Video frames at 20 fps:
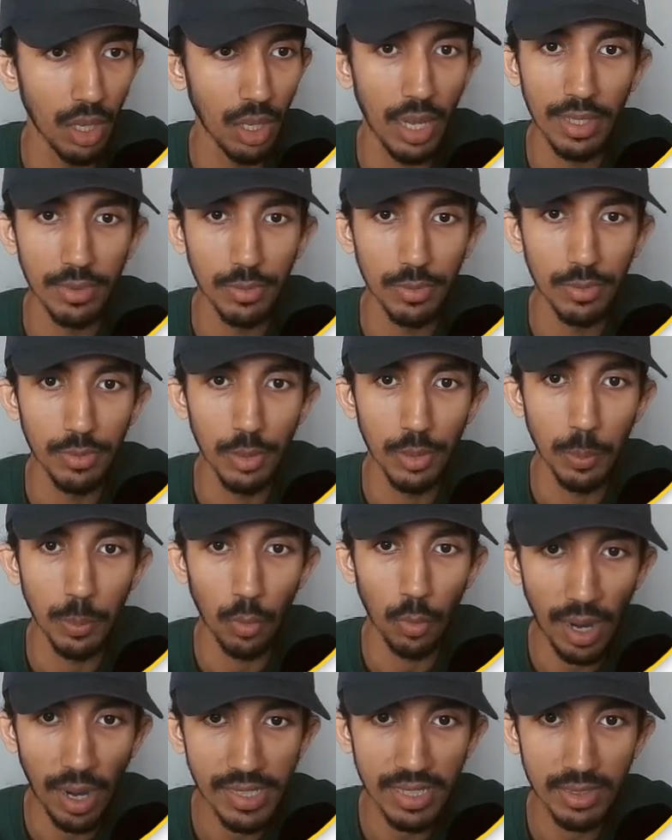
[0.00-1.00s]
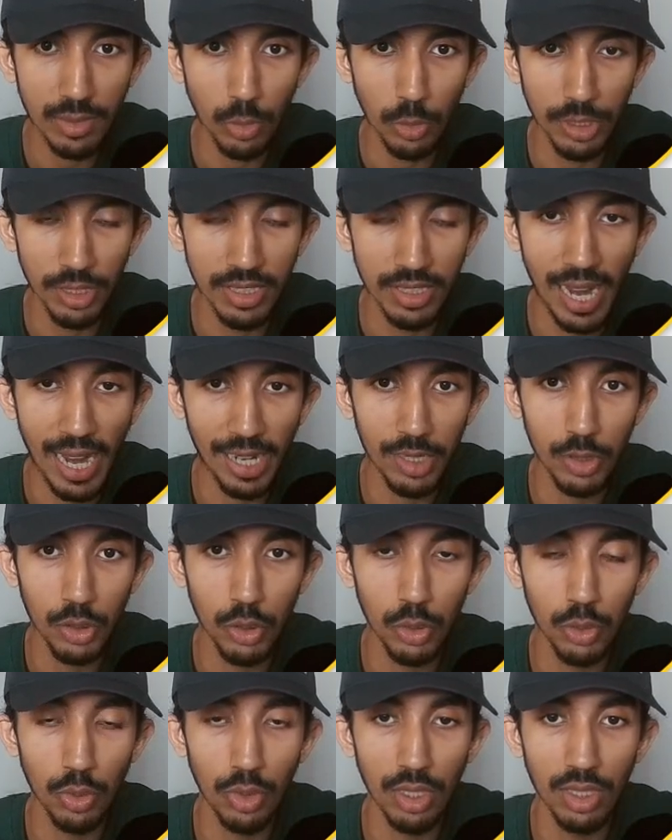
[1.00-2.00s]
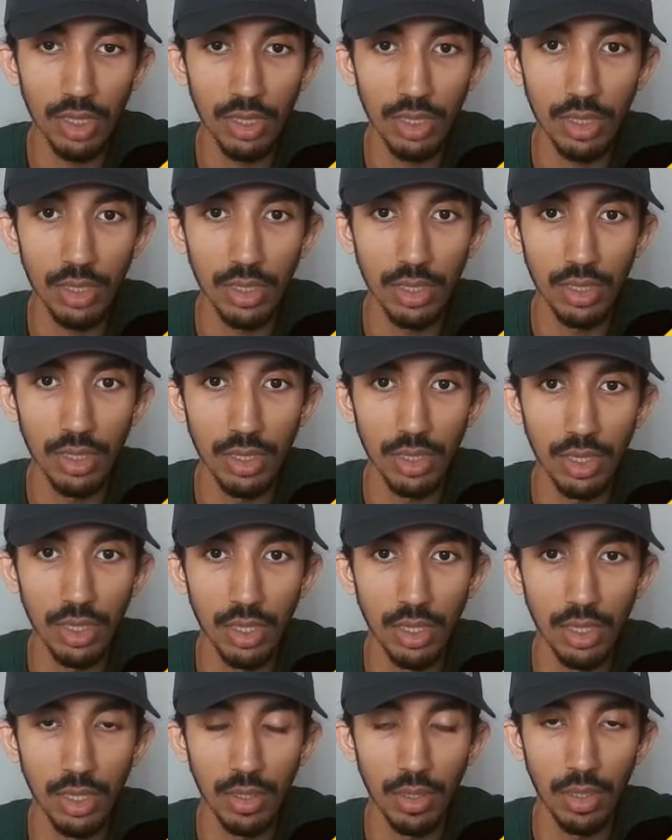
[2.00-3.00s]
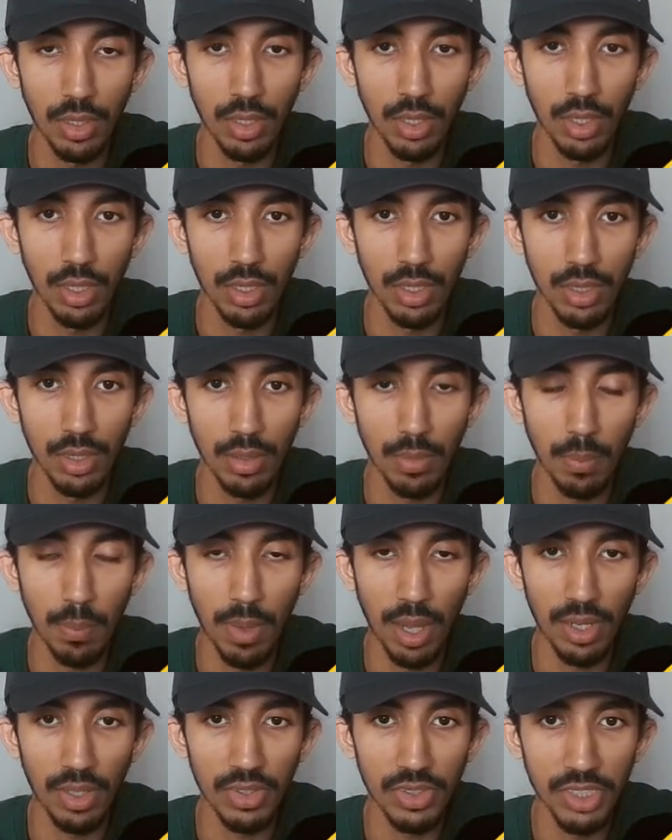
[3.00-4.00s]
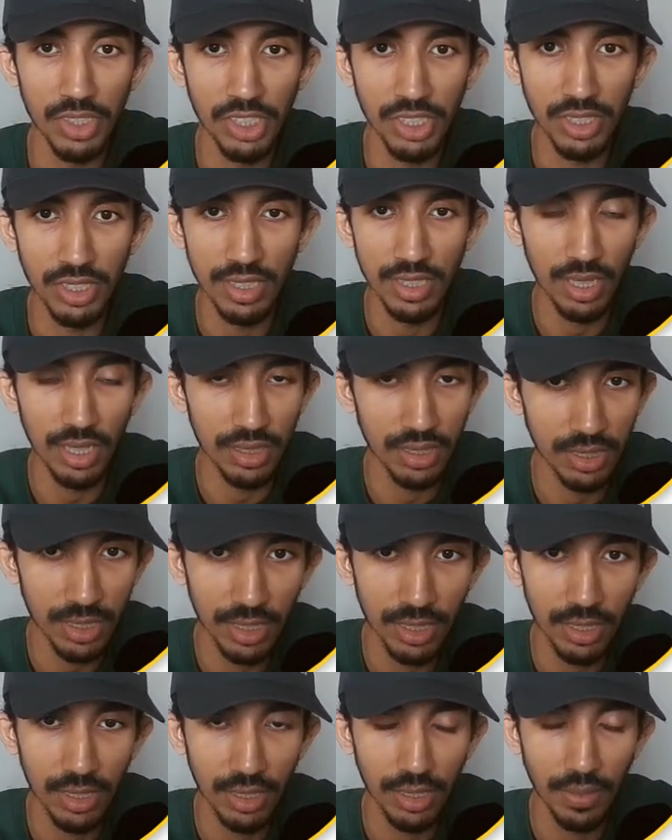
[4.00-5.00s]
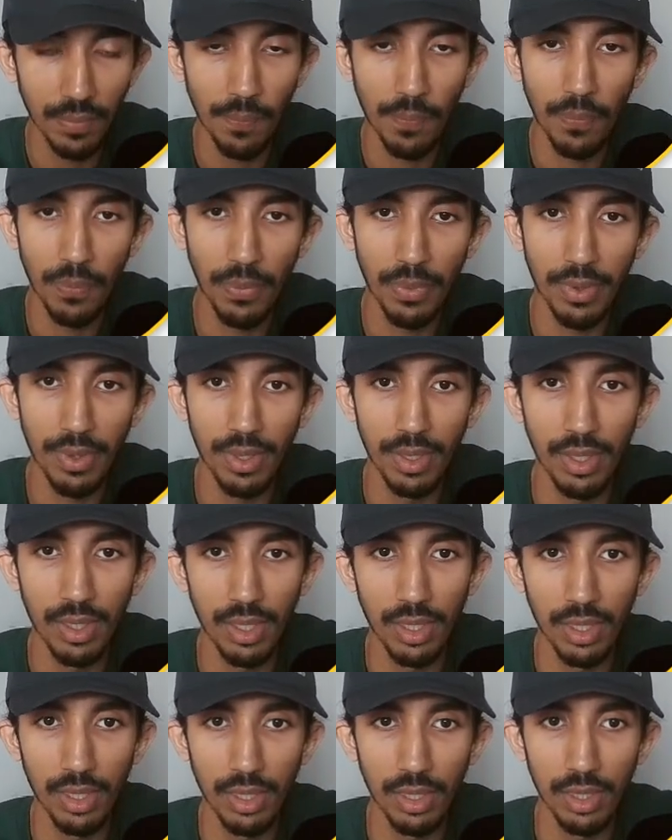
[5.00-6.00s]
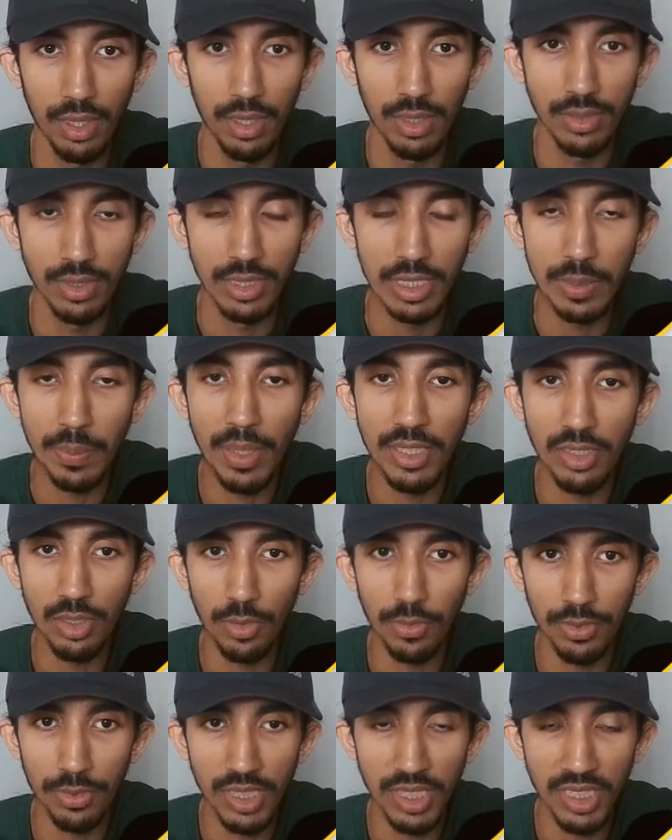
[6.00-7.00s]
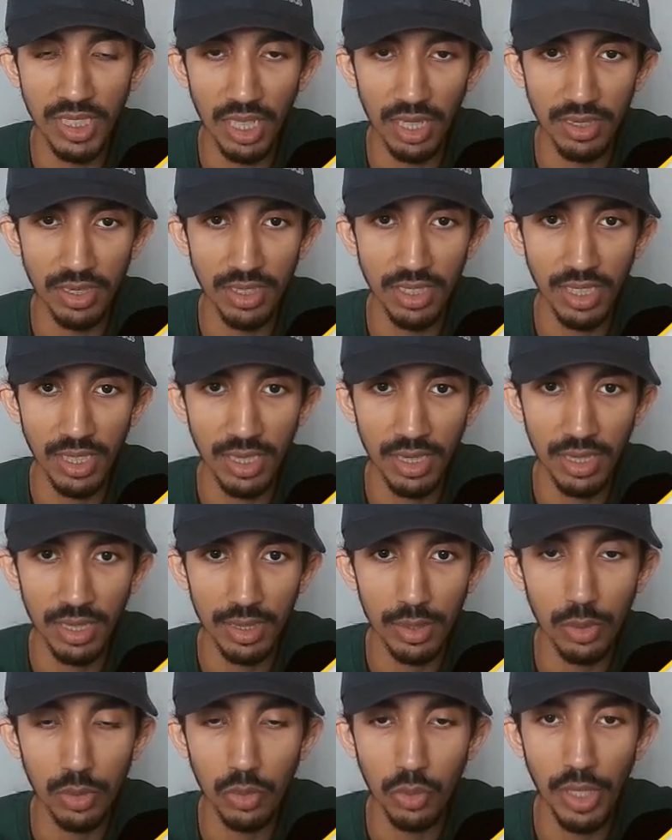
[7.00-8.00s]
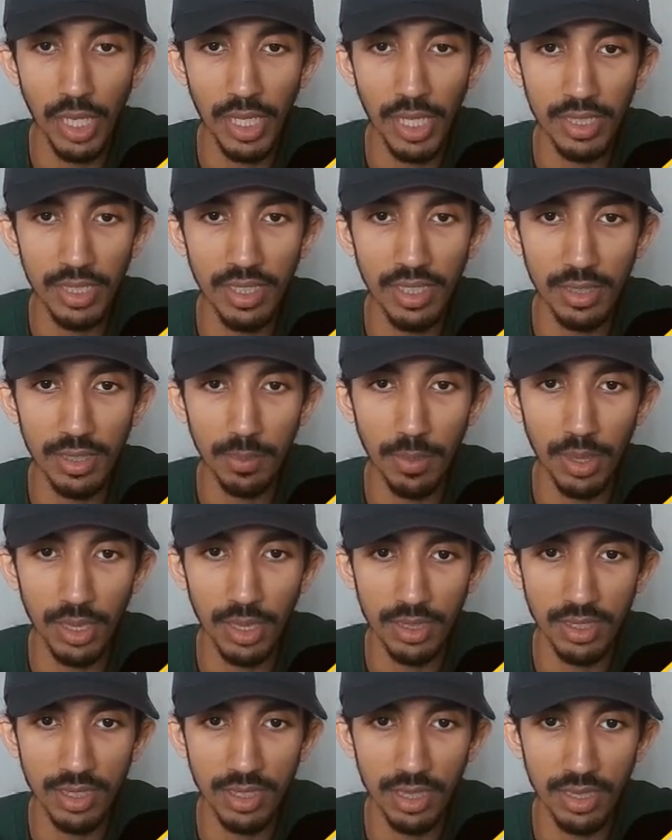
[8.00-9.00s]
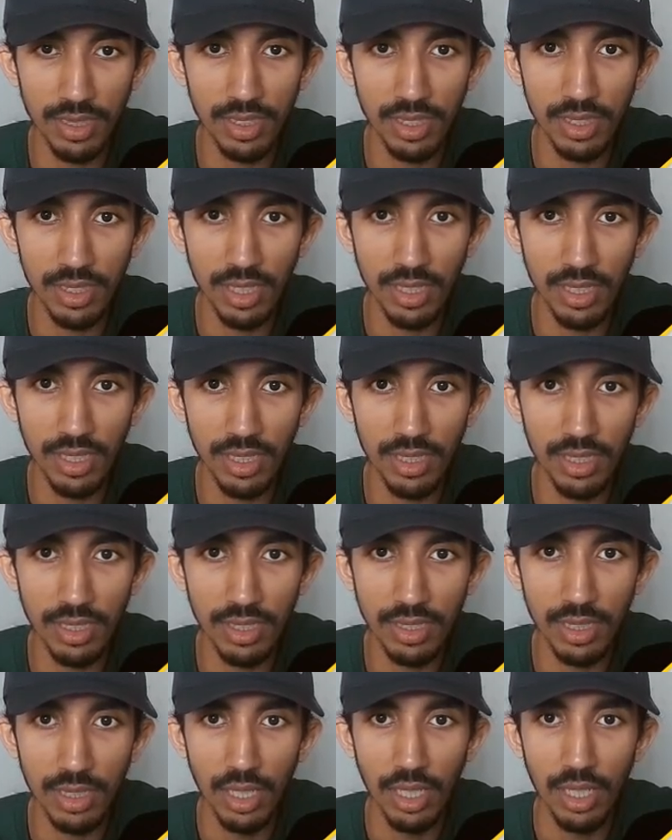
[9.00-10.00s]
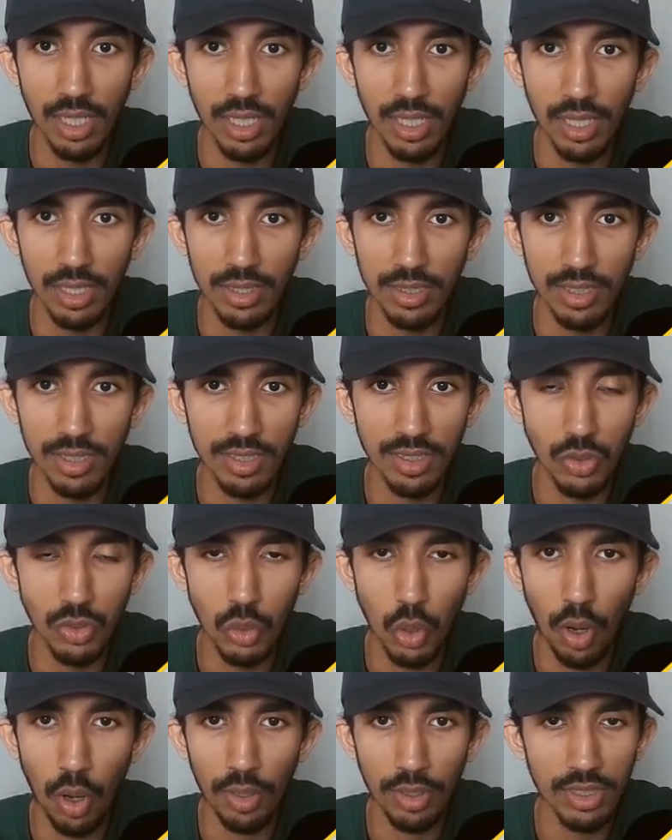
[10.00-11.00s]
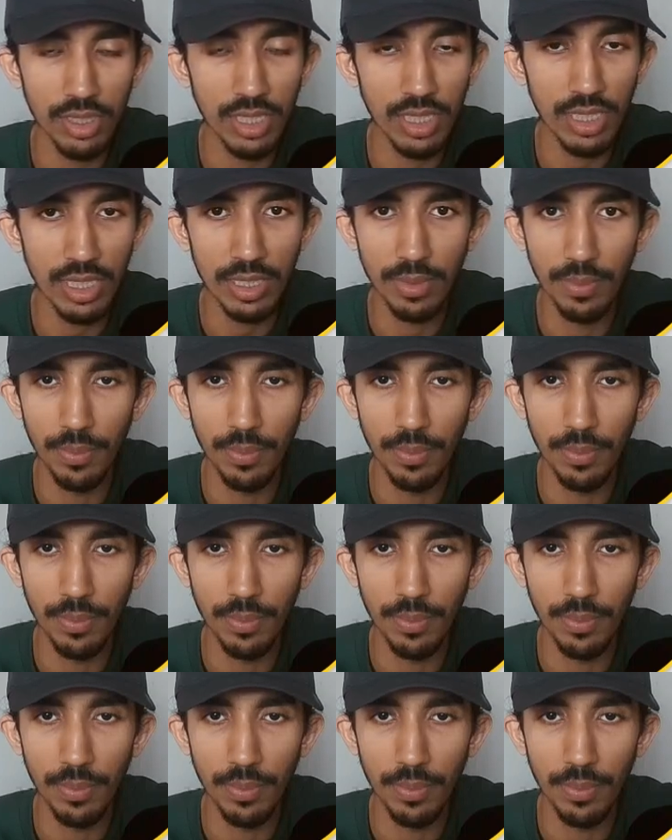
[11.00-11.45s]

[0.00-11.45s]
if we provided with the actual Bangladeshi jersey, the image of the jersey, it would create that. But since this is not the